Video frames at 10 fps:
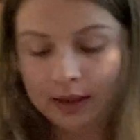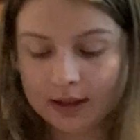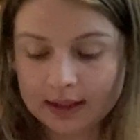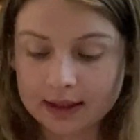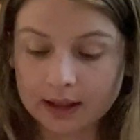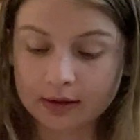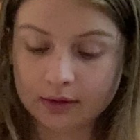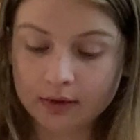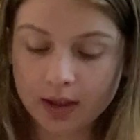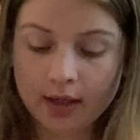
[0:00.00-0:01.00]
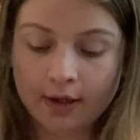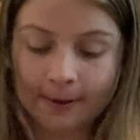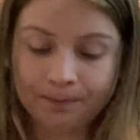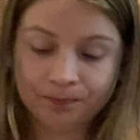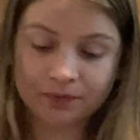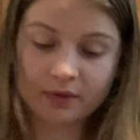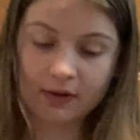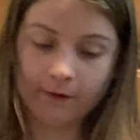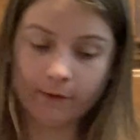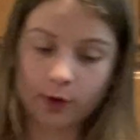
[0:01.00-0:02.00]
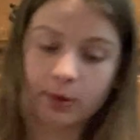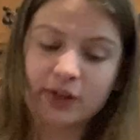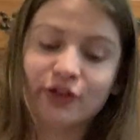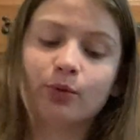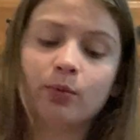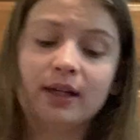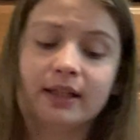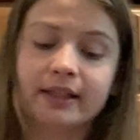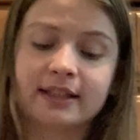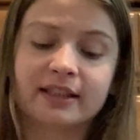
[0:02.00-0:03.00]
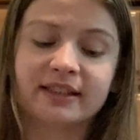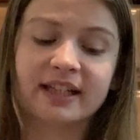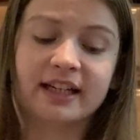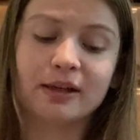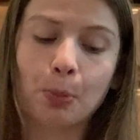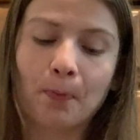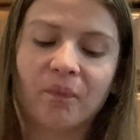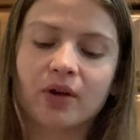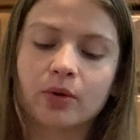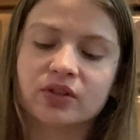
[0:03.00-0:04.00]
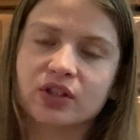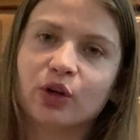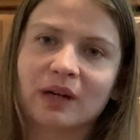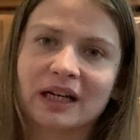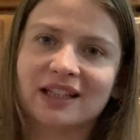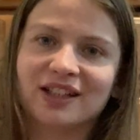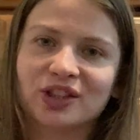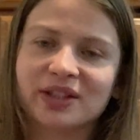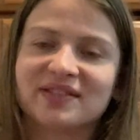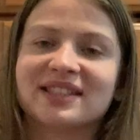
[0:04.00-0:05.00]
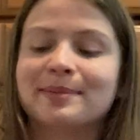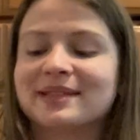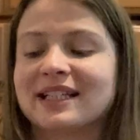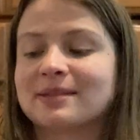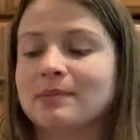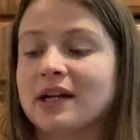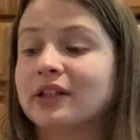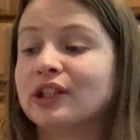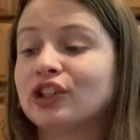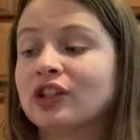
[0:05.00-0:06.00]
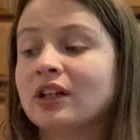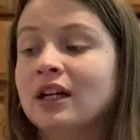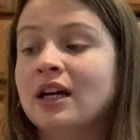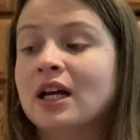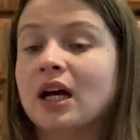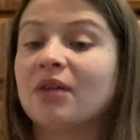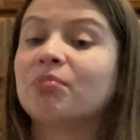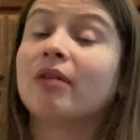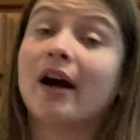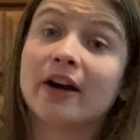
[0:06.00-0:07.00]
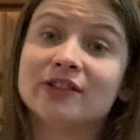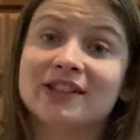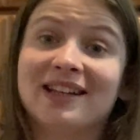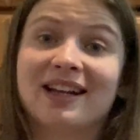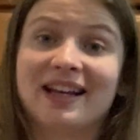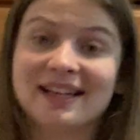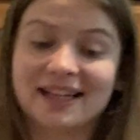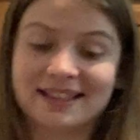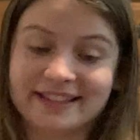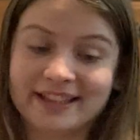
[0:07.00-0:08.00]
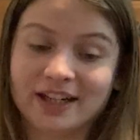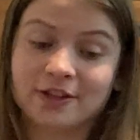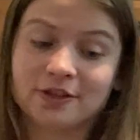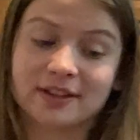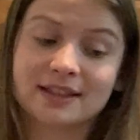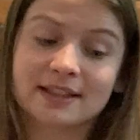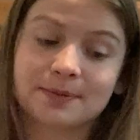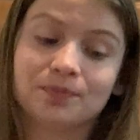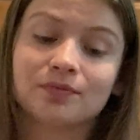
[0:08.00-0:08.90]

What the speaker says: So, for question 1, he says that there was no recognition of same-sex marriage prior to the late 1900s.